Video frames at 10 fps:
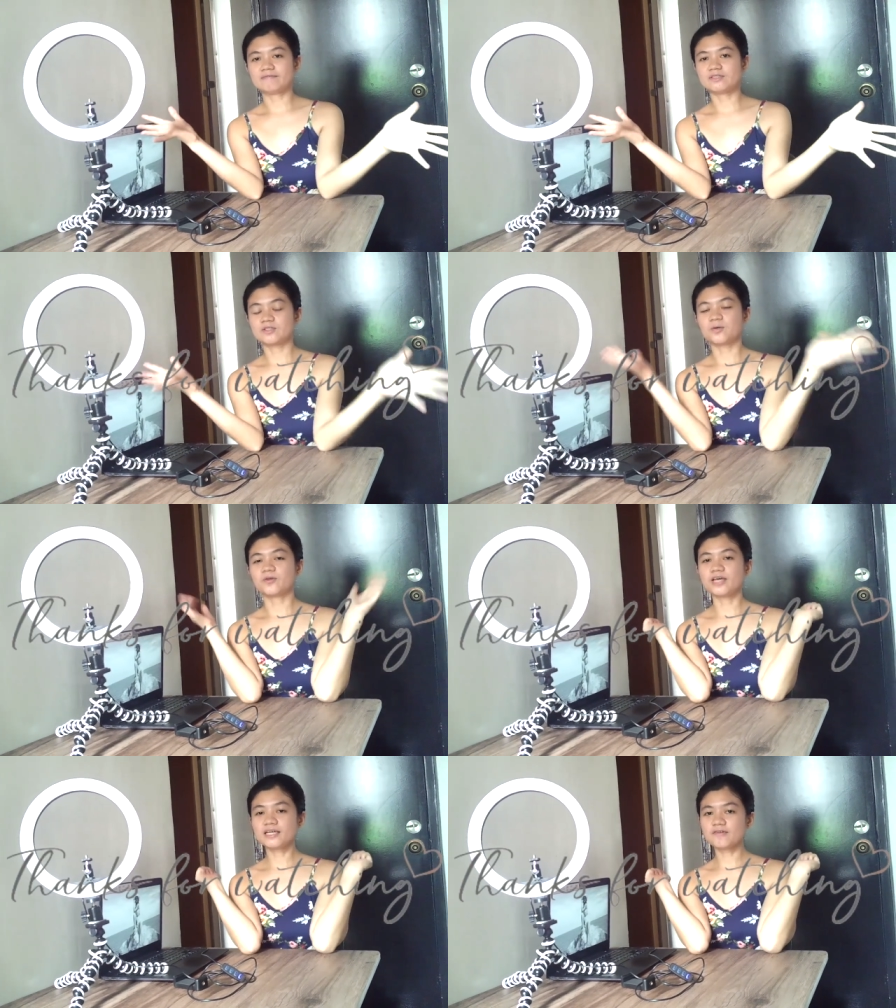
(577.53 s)
So,
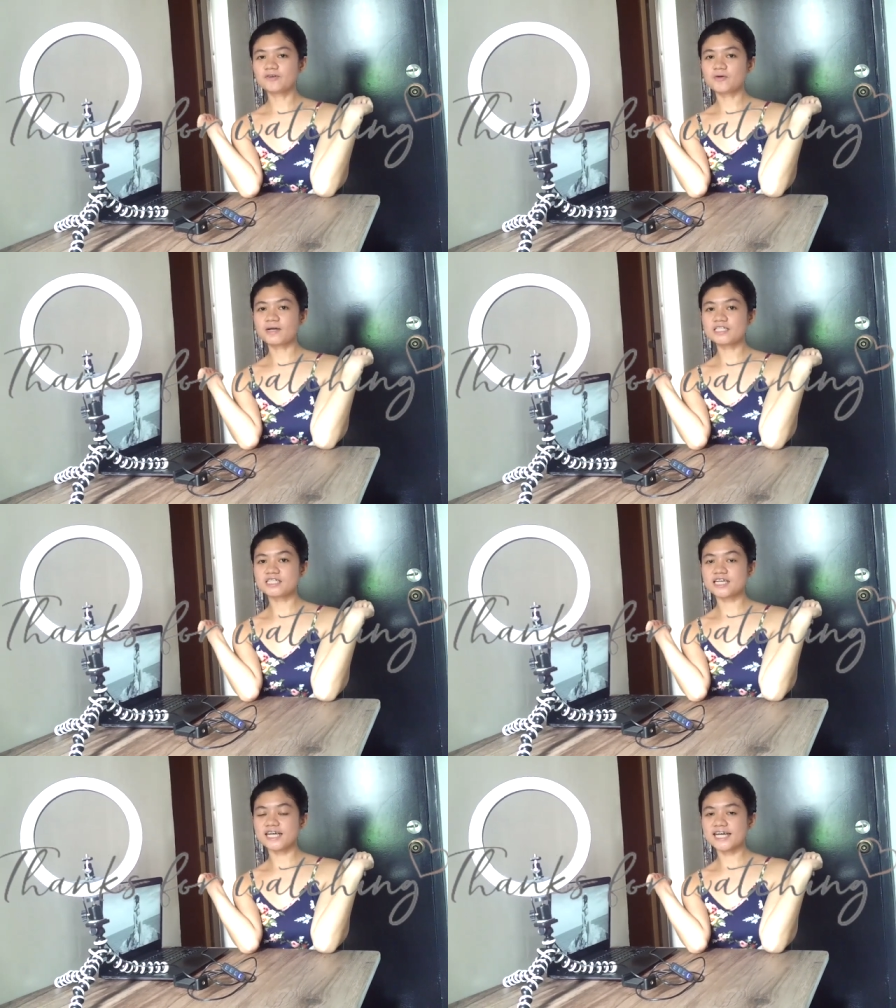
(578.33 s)
thank you for
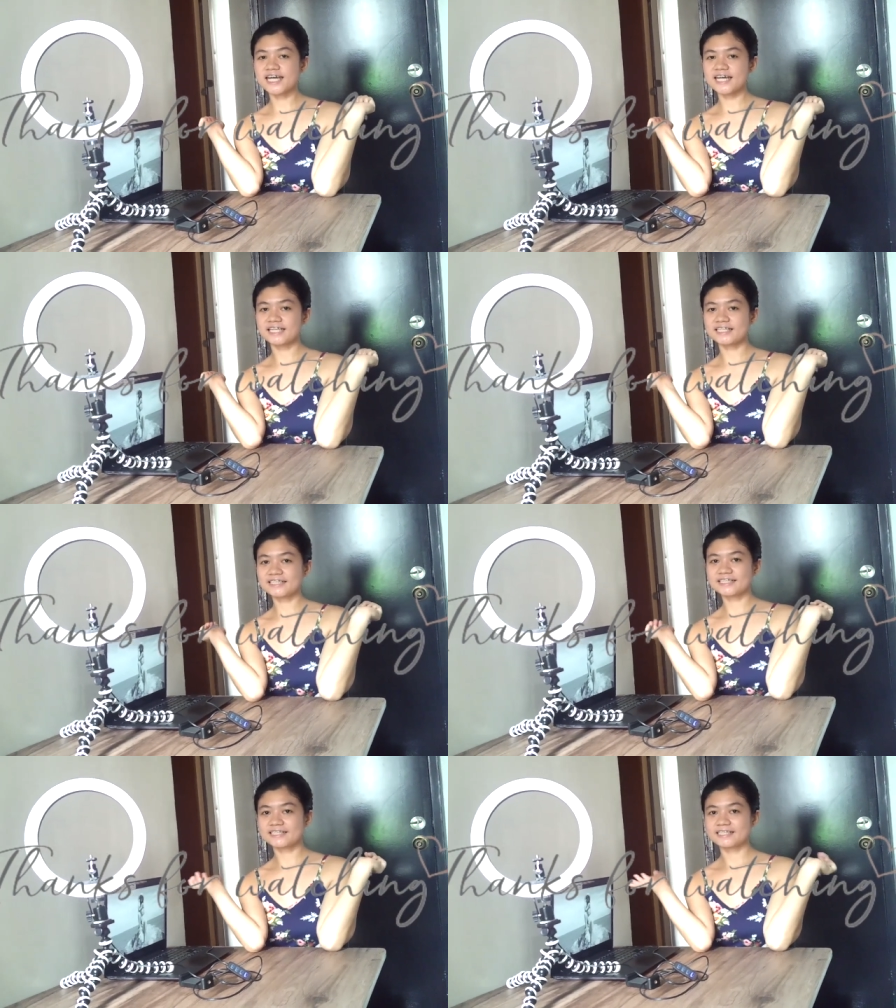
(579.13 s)
watching.
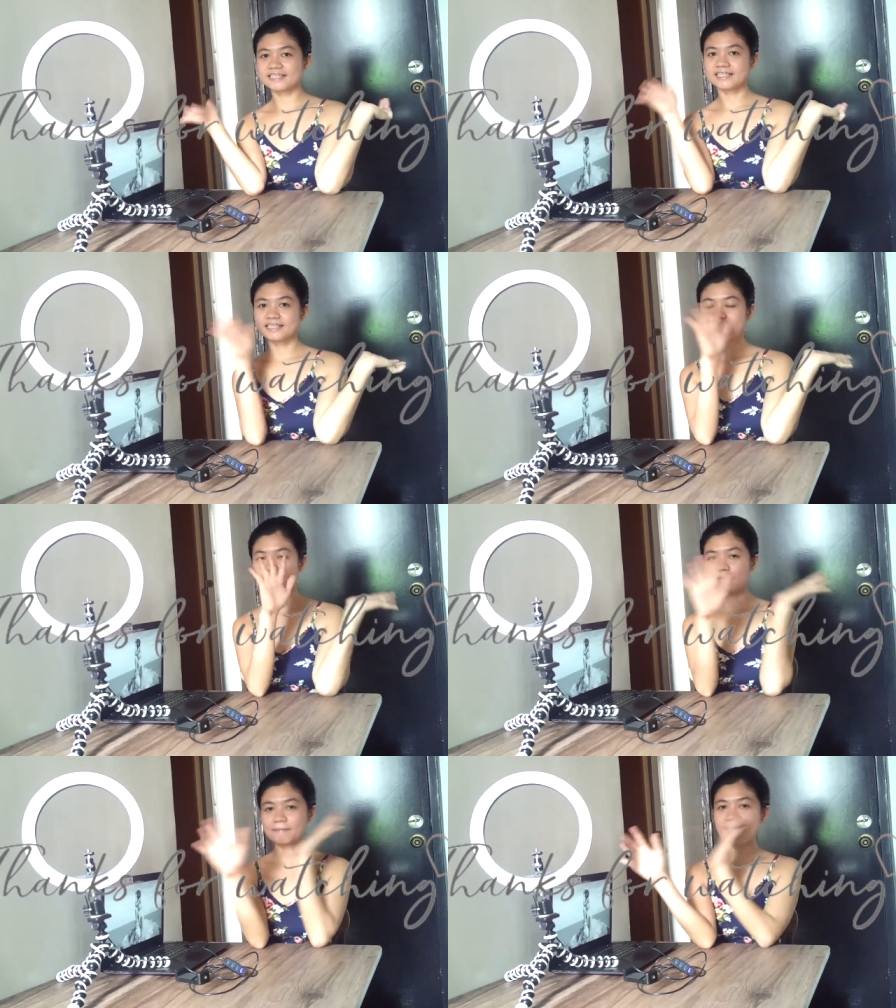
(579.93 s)

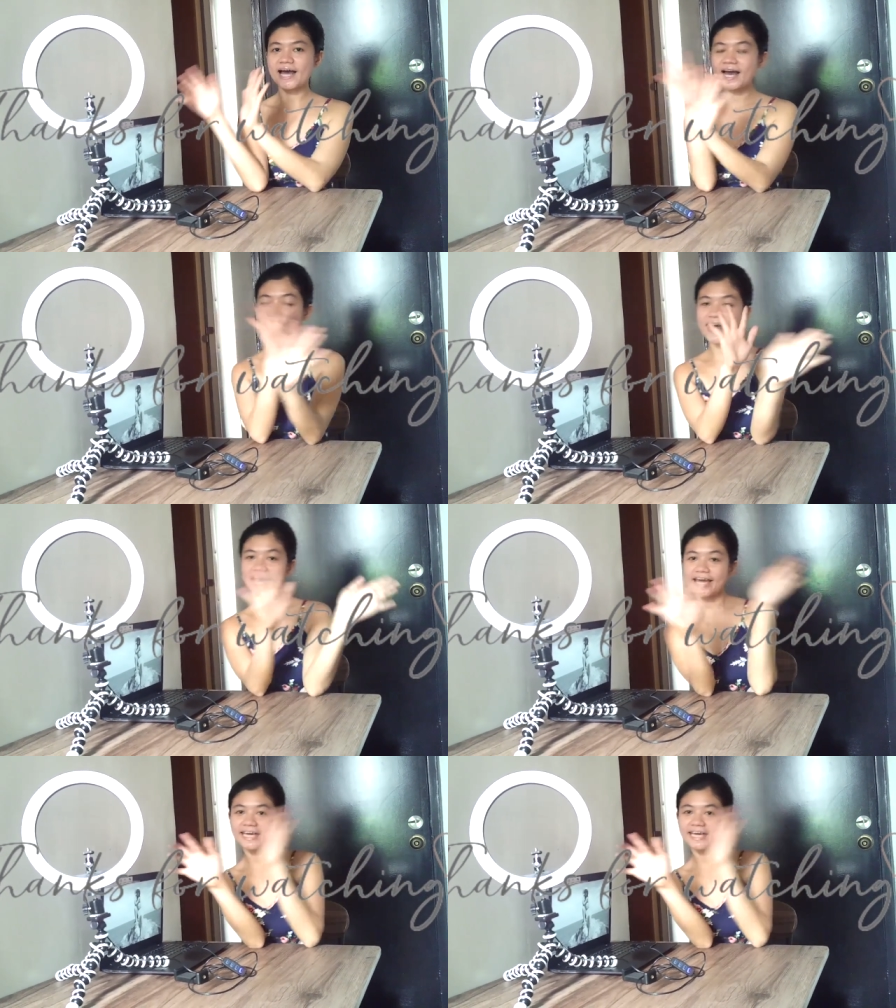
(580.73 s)
Bye-bye!